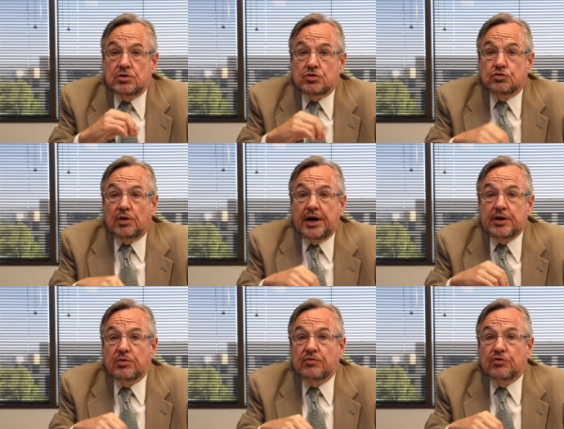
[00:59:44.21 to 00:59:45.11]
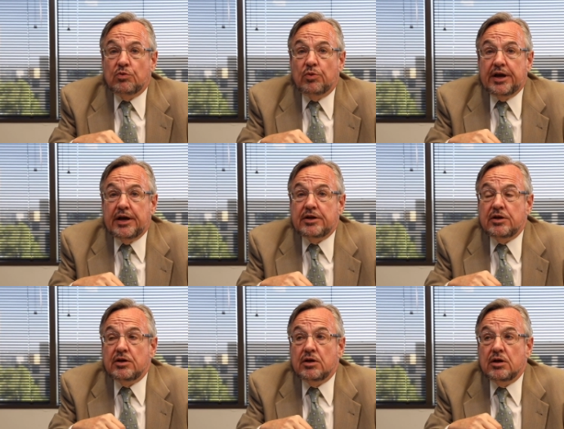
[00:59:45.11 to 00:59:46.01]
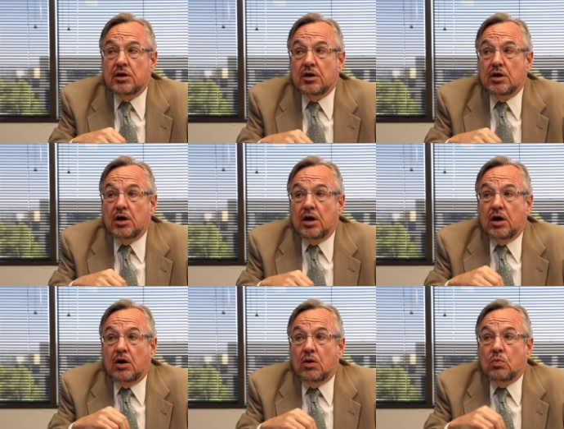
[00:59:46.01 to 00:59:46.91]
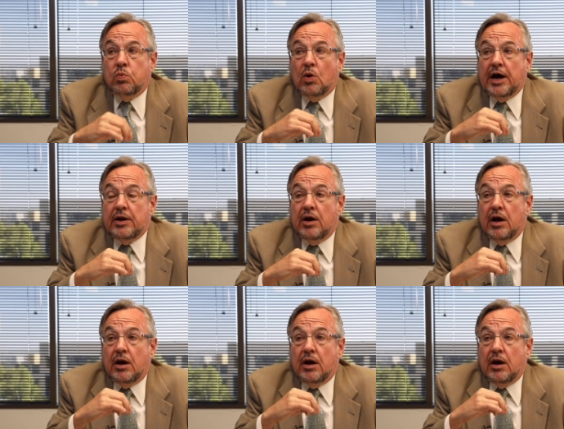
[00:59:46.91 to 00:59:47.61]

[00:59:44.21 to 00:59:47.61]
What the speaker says: Try to avoid what